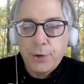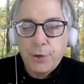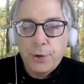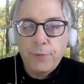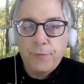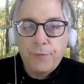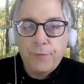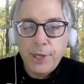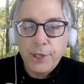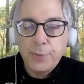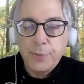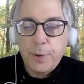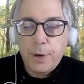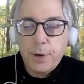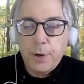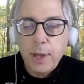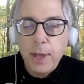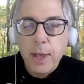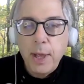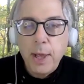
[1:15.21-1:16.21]
on Facebook
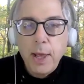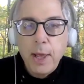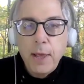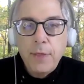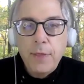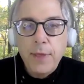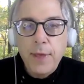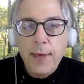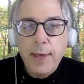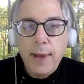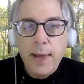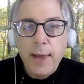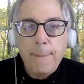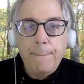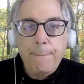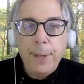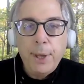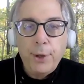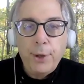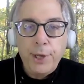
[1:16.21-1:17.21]
that a
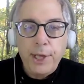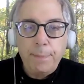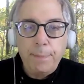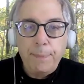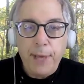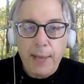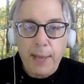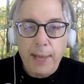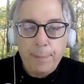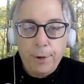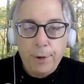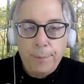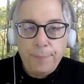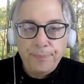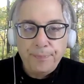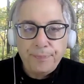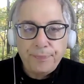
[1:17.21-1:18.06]
billion people